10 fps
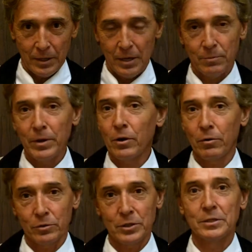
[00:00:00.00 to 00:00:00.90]
how to make all
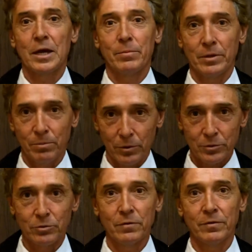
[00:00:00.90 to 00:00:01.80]
those things happen, a birth
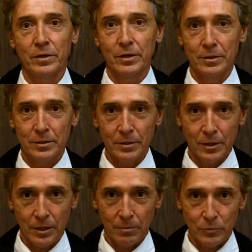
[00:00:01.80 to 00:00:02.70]
certificate,
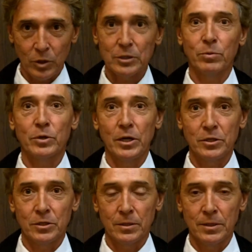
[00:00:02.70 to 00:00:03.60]

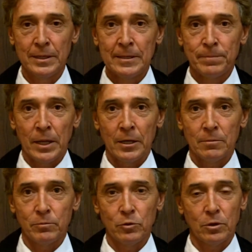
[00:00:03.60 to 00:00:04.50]
transportation.
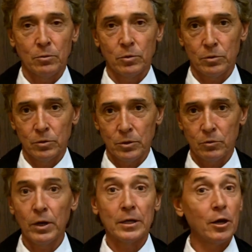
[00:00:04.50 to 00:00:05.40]
You all were
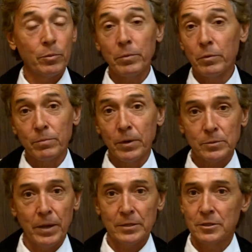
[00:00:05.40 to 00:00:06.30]
great helping me with bus
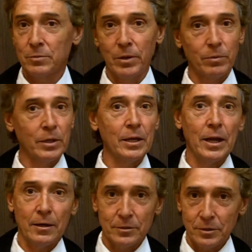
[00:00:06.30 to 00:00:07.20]
passes to be able to get
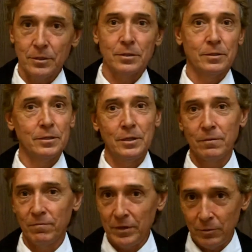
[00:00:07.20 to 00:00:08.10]
out to the
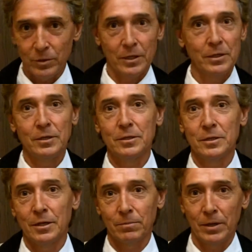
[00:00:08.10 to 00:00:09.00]
DMV when I needed to
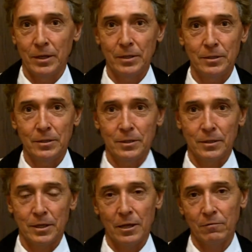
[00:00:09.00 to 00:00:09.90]
get my
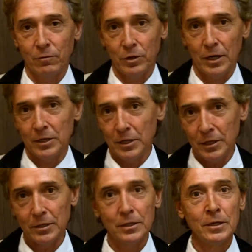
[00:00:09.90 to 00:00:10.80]
California
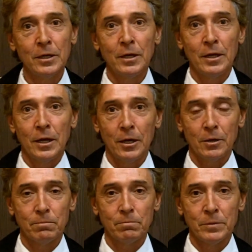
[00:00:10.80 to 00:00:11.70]
ID.
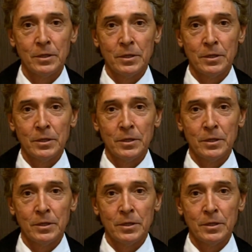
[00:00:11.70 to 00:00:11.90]
And